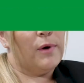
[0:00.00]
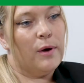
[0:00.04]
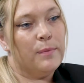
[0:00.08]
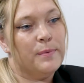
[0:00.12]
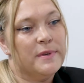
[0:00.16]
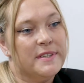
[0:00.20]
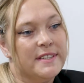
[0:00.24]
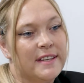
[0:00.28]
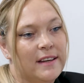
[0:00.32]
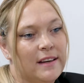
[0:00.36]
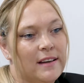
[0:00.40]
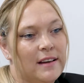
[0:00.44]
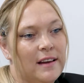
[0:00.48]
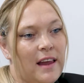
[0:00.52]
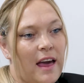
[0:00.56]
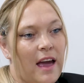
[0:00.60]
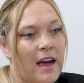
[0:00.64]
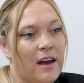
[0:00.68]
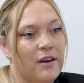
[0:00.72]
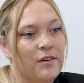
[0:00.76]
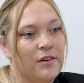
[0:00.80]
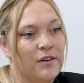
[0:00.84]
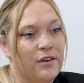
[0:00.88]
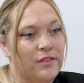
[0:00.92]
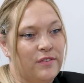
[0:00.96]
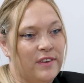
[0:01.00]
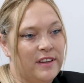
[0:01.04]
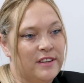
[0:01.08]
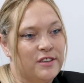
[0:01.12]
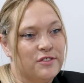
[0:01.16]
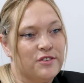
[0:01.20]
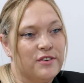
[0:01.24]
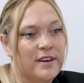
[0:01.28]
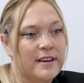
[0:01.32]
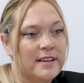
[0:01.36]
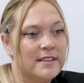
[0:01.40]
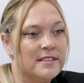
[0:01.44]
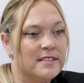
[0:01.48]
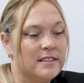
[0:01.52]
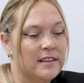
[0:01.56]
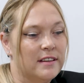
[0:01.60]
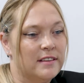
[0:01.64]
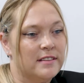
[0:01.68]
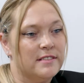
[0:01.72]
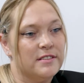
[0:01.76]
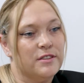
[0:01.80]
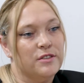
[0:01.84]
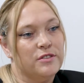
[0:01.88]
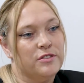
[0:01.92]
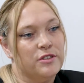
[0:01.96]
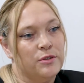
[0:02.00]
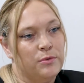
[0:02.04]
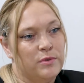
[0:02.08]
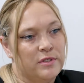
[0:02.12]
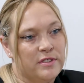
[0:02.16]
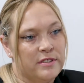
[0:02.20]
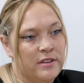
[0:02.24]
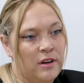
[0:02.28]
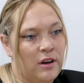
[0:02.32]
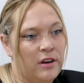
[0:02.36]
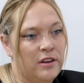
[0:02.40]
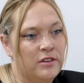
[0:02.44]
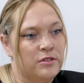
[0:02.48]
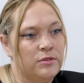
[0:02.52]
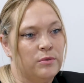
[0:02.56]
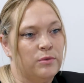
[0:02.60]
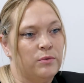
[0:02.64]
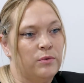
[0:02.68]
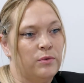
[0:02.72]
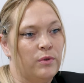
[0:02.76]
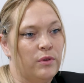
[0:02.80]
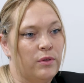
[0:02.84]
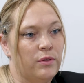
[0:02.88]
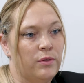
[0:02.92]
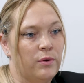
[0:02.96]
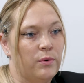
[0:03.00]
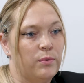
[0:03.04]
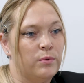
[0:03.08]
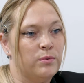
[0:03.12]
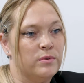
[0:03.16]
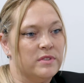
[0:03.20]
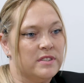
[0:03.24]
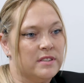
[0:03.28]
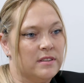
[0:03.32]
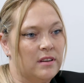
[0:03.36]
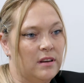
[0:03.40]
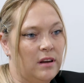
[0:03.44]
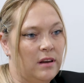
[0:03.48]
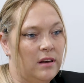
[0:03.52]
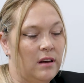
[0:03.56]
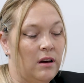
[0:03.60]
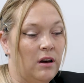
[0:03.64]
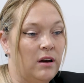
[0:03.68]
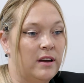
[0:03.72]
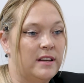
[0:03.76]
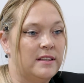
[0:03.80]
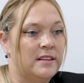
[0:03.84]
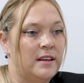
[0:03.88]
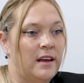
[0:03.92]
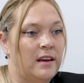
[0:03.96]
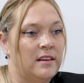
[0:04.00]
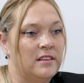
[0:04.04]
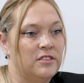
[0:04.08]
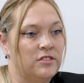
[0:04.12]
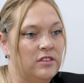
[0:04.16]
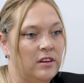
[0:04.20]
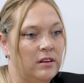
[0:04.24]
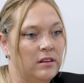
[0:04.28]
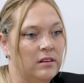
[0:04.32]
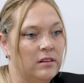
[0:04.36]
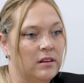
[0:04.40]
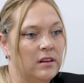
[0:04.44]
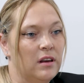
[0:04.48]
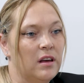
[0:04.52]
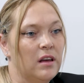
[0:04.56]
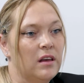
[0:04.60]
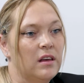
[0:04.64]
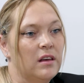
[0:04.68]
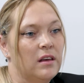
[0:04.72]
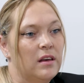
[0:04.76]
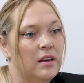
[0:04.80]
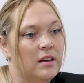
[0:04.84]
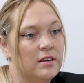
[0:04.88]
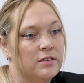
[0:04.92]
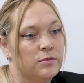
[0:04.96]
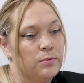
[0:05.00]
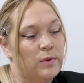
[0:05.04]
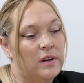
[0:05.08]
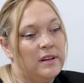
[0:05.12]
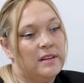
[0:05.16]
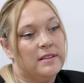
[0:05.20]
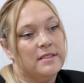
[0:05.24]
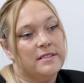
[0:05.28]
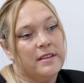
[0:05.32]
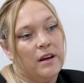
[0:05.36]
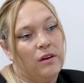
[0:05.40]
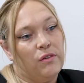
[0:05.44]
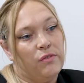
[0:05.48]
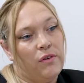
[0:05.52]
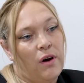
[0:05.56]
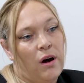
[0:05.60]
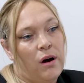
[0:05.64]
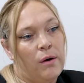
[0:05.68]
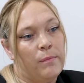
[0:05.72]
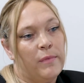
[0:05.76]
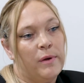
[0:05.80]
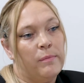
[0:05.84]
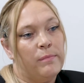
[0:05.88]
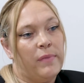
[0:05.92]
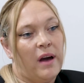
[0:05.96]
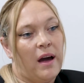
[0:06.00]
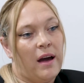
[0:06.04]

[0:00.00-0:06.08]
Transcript: My particular area of interest is suicidal thoughts, ideation, as well as self-harming